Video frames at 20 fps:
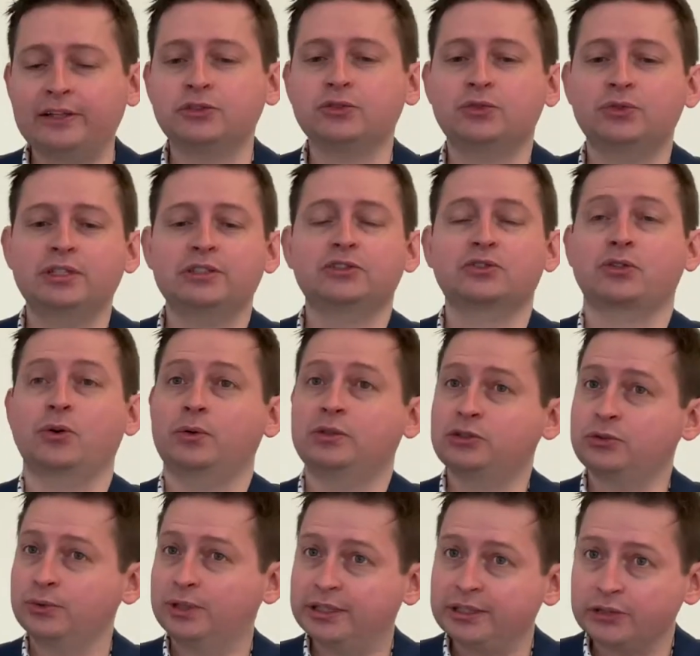students go
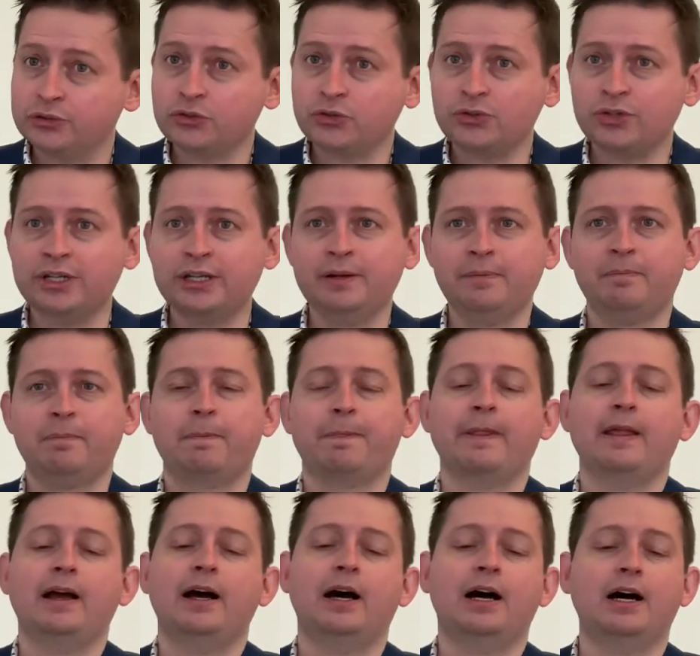into industry.
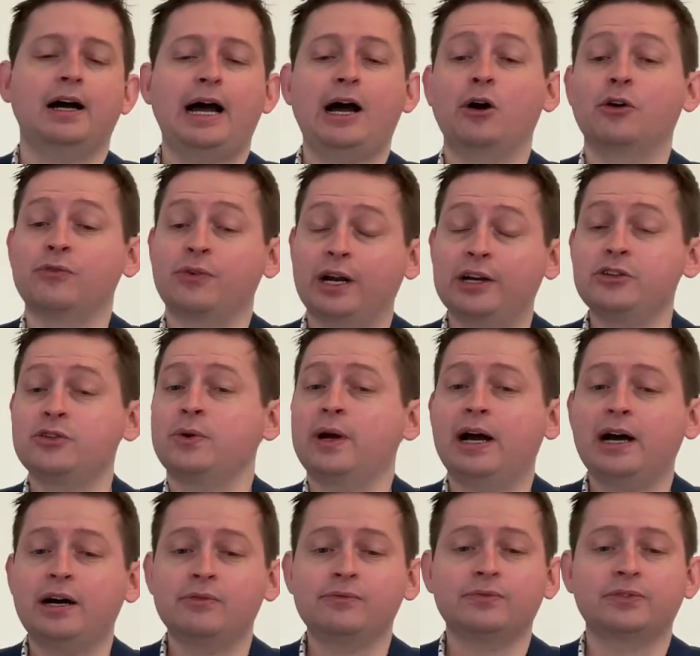Uh, however, I do
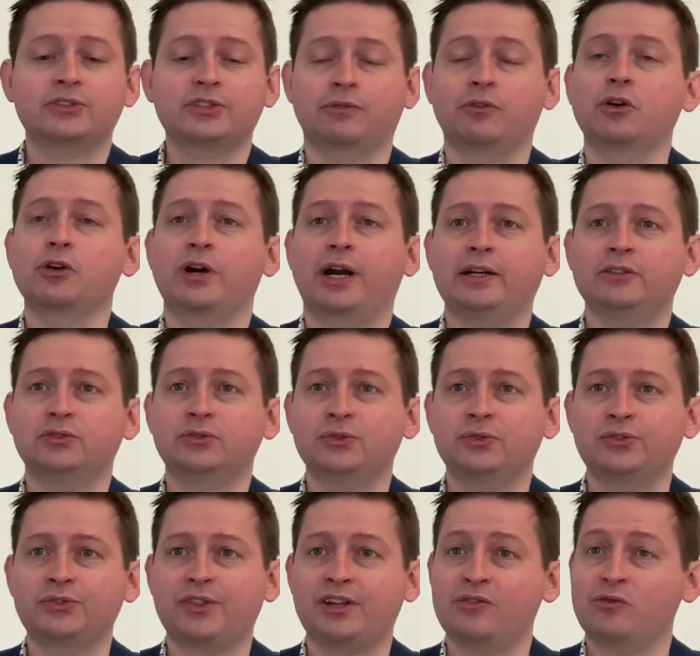have several grad students
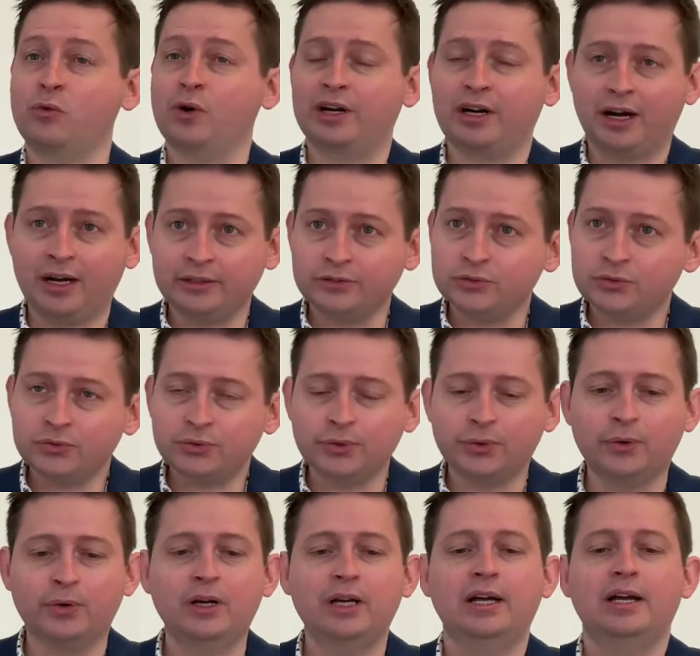that went on
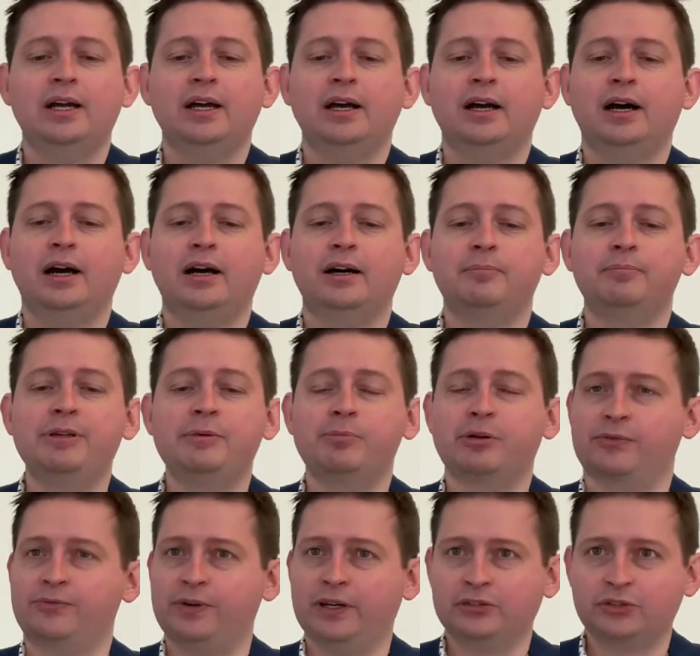to be
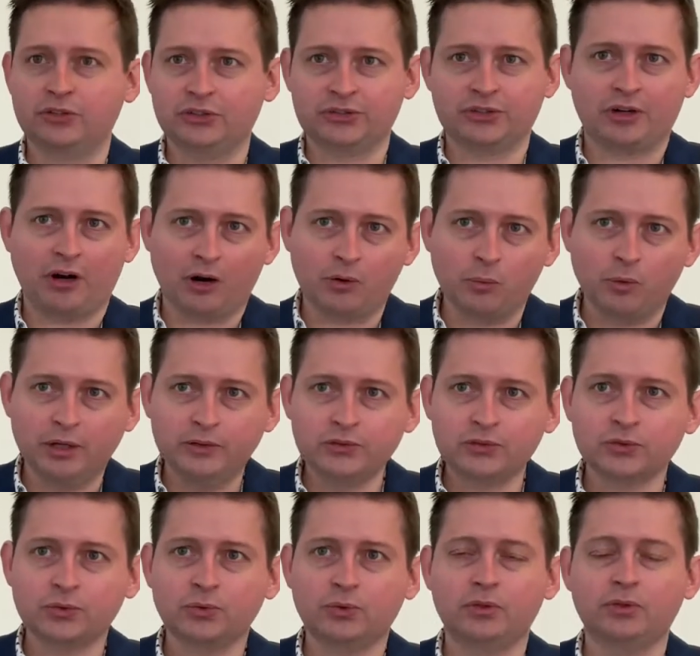professors at R1
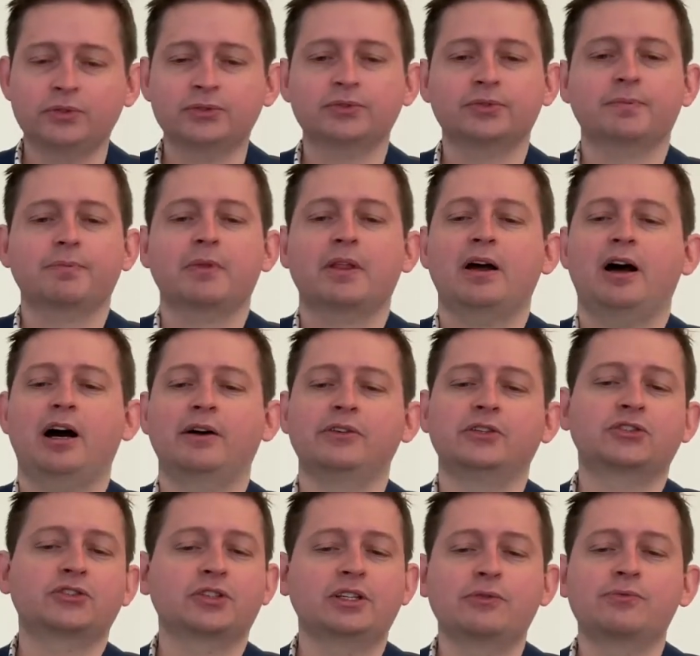schools.
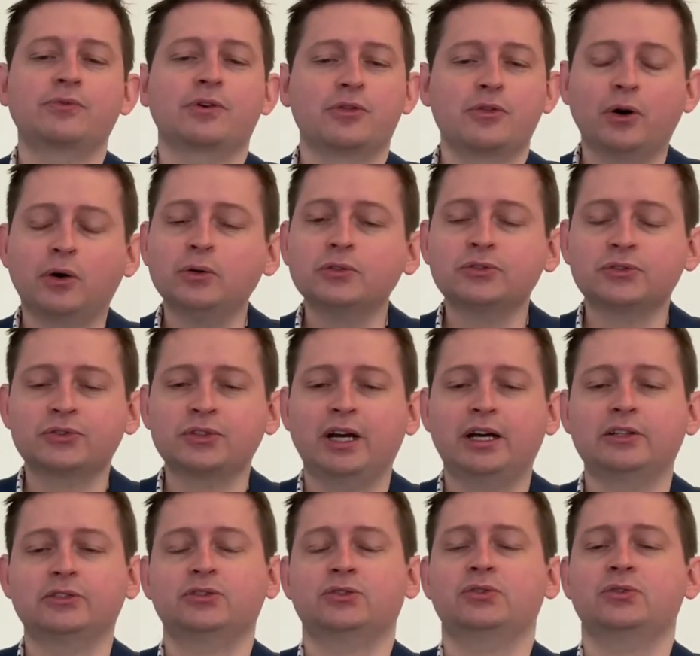Obviously, for those
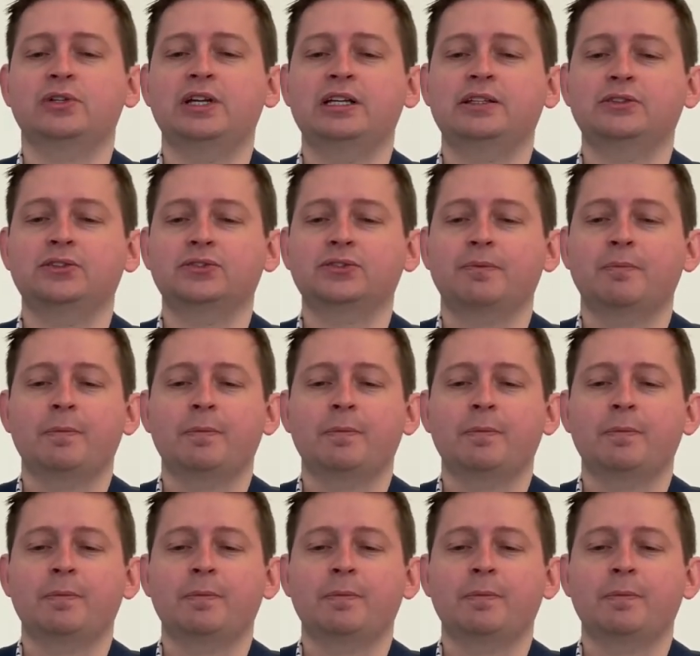students,